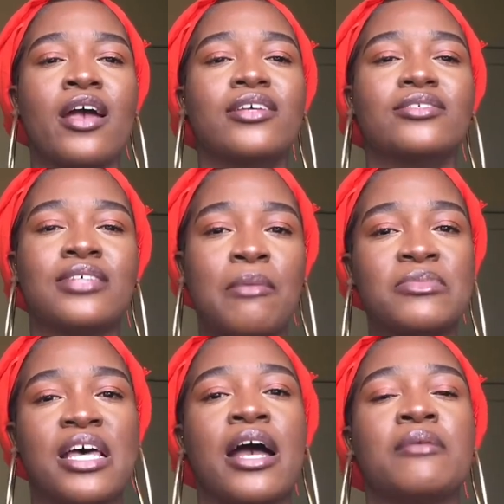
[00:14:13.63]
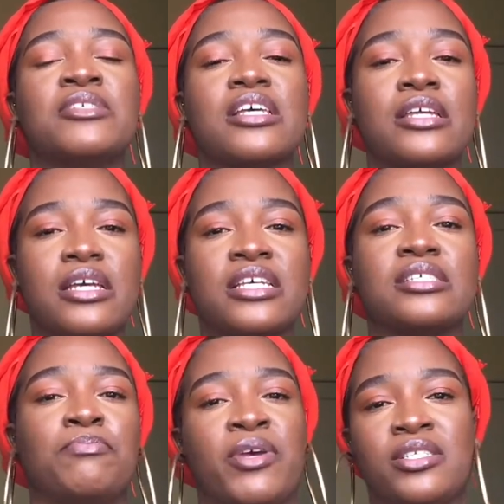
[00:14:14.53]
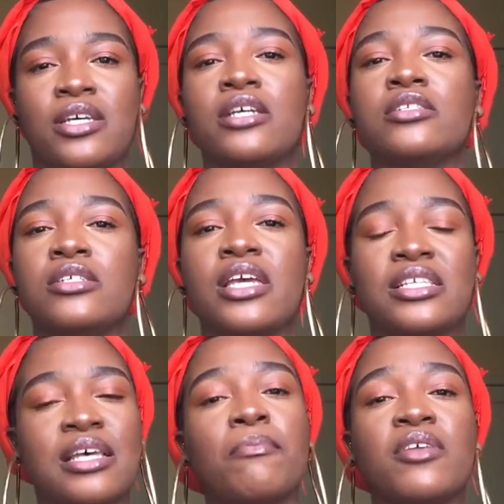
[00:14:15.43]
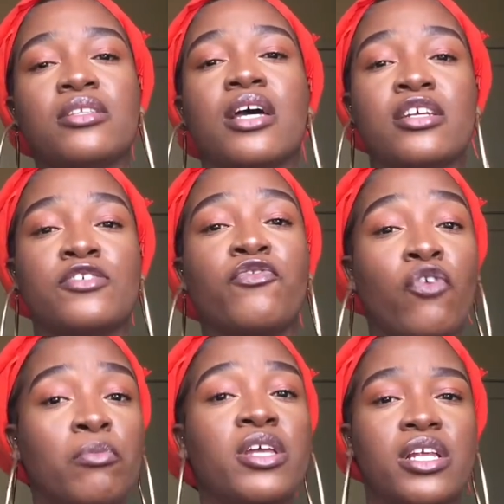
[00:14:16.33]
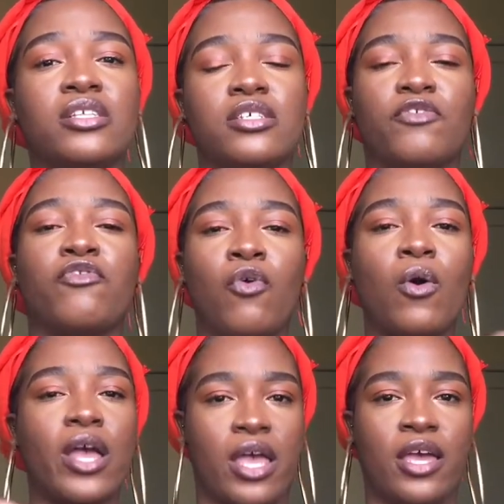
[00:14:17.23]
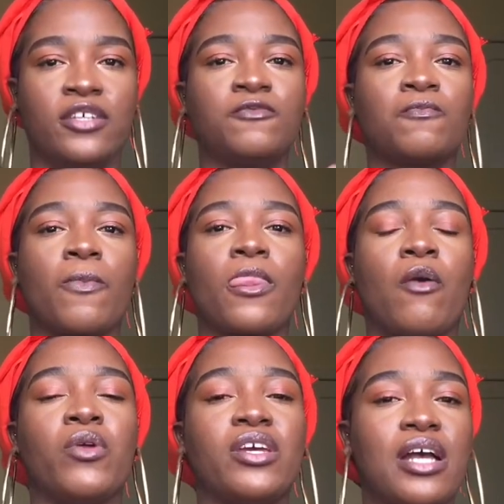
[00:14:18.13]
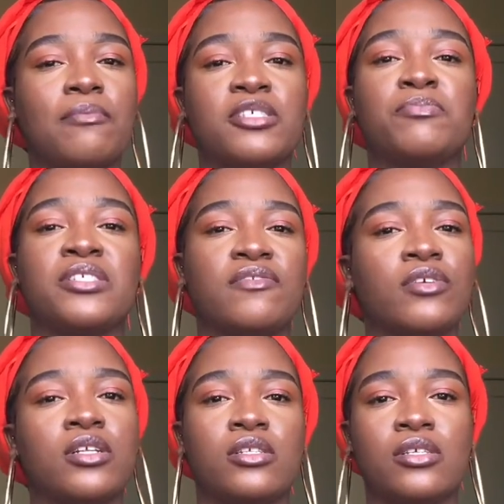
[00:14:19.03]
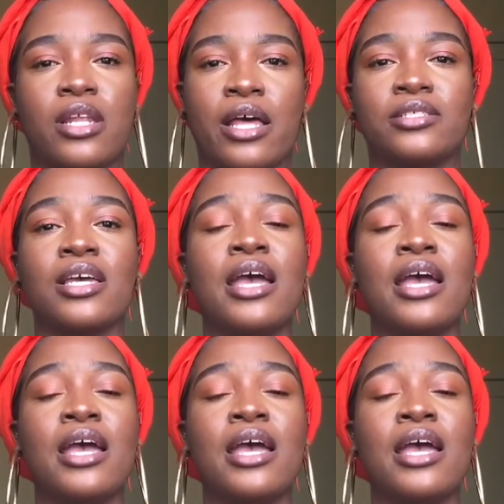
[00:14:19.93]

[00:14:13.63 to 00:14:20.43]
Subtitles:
Sometimes it is better to get something that is formulated for hair when it comes specifically to that.